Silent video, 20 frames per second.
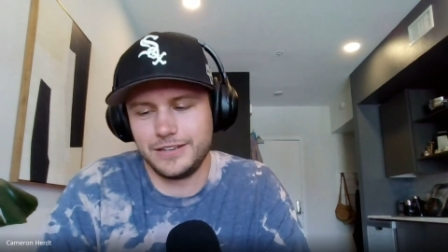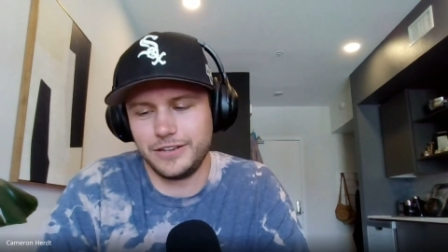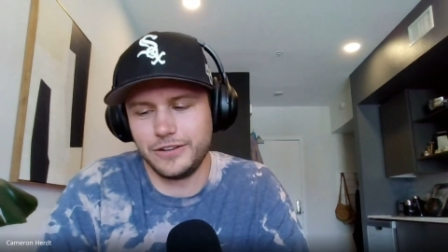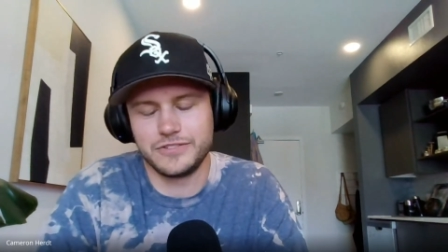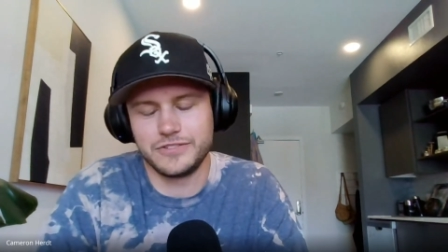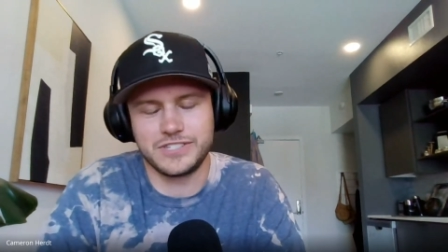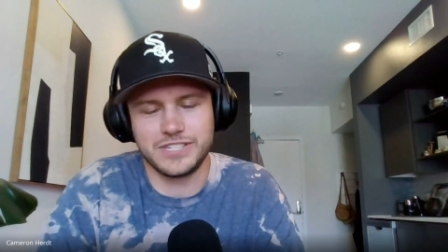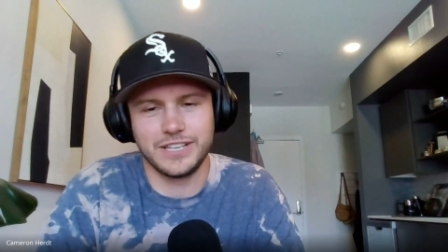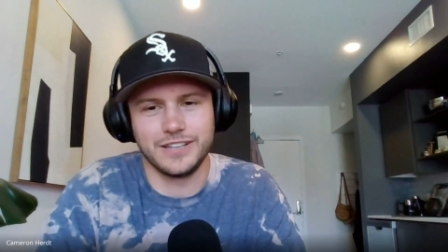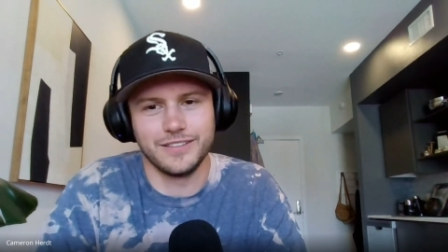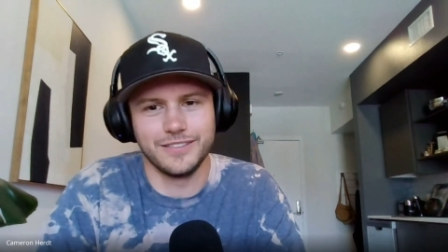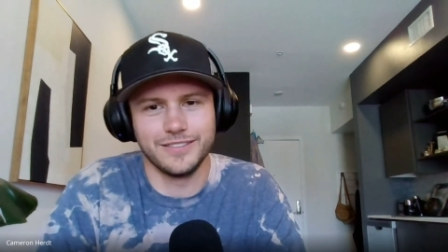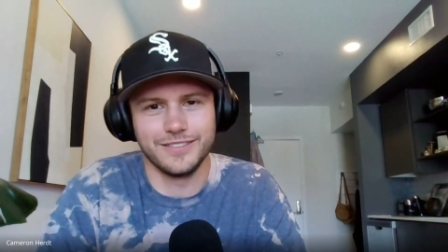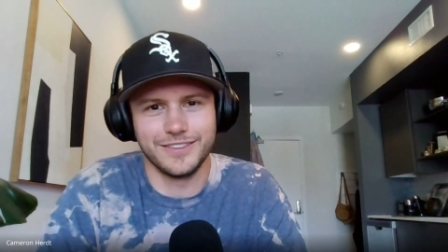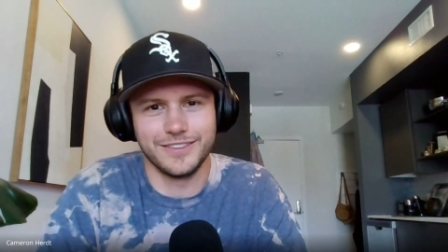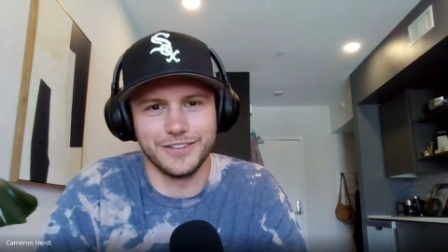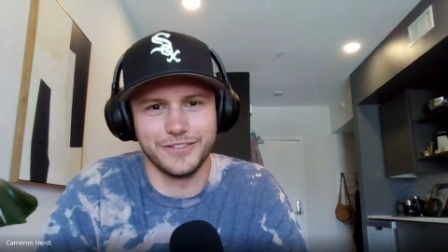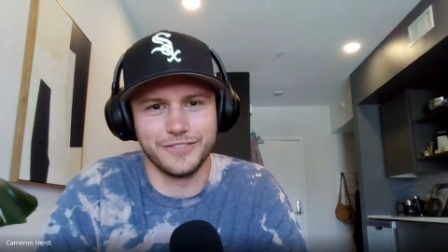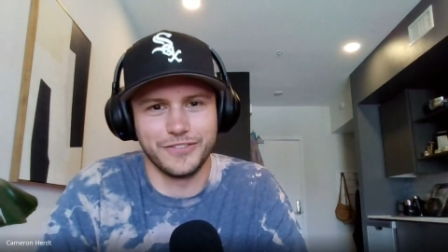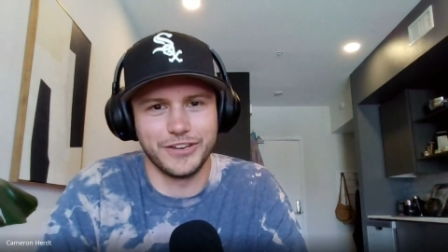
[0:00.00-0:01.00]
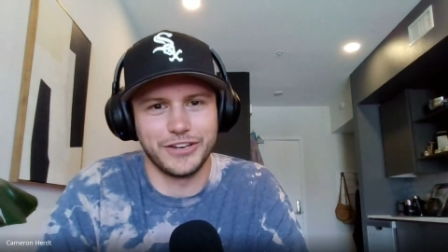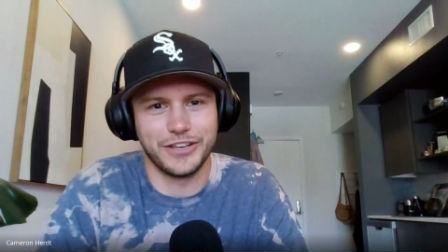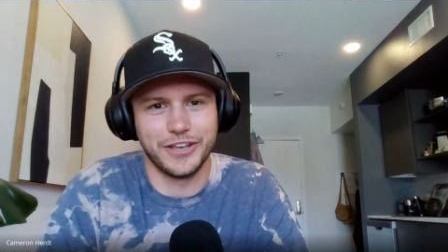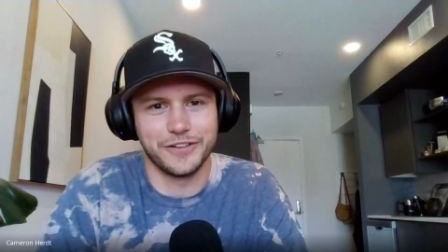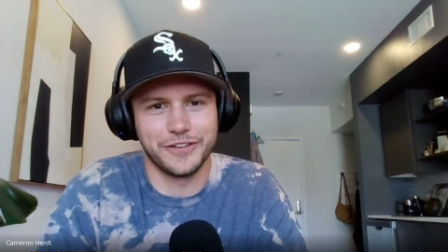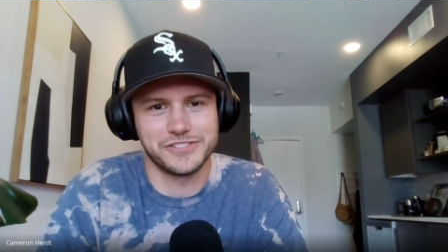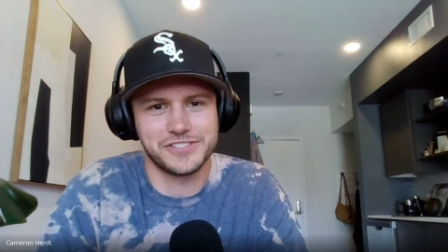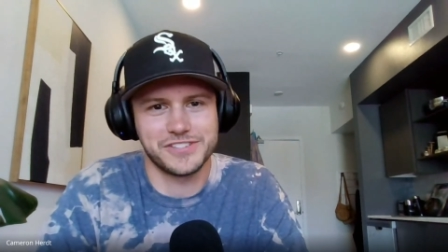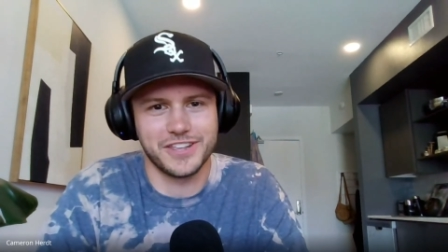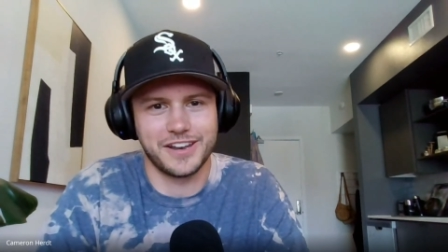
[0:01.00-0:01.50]
you've seen the
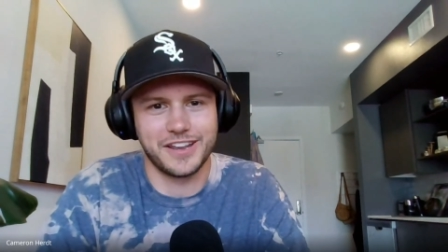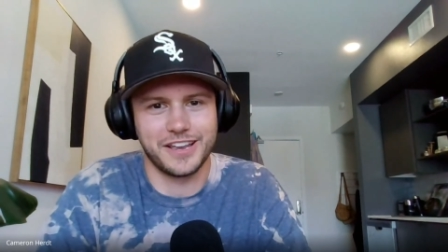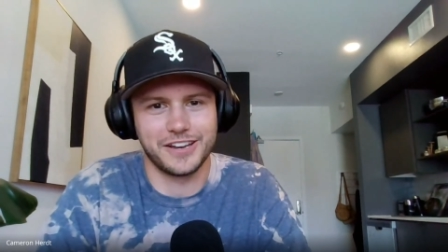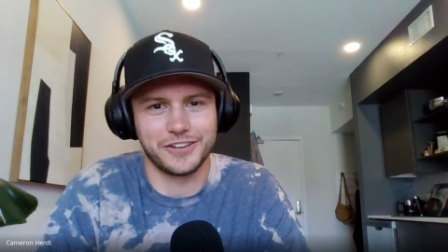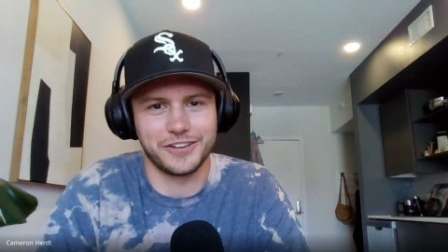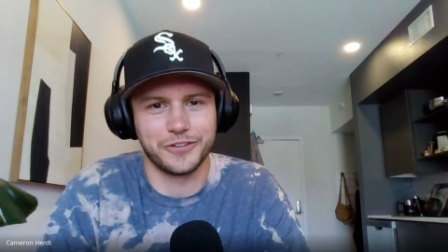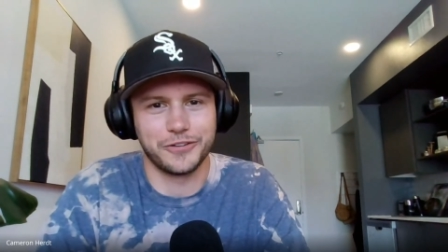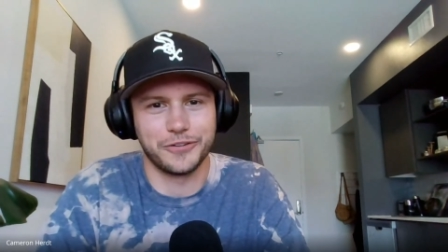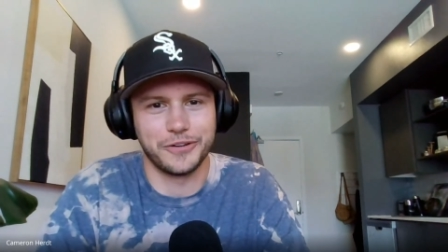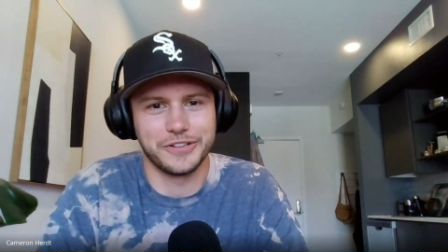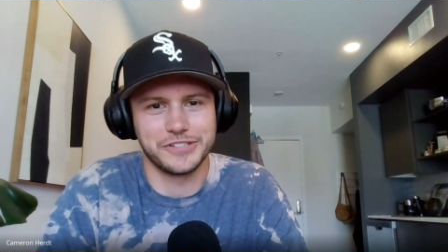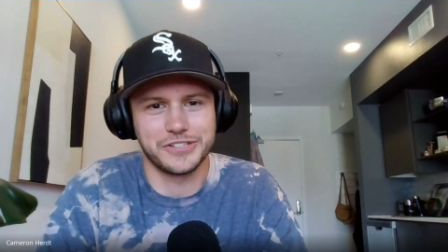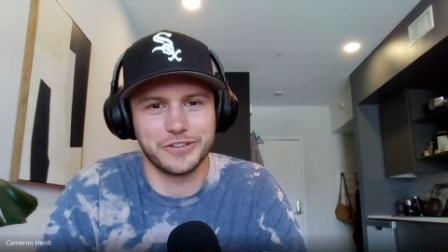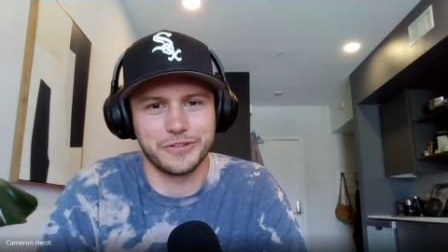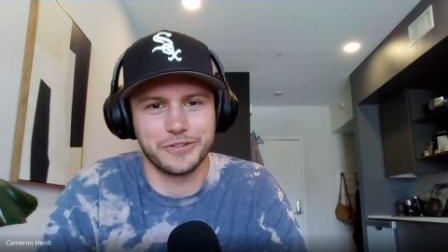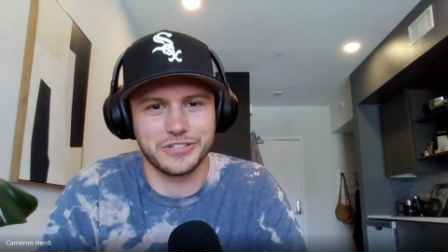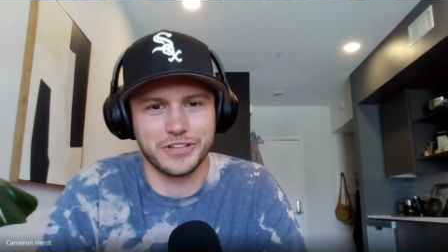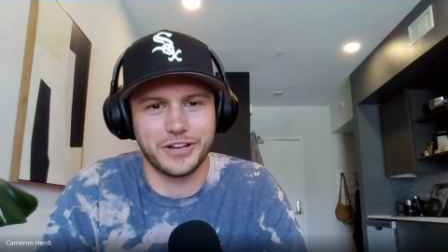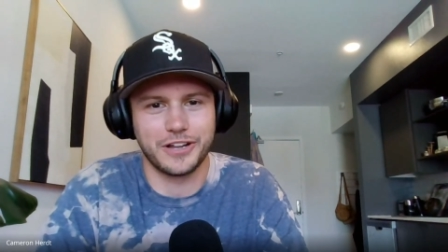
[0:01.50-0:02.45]
videos that I do, and so it's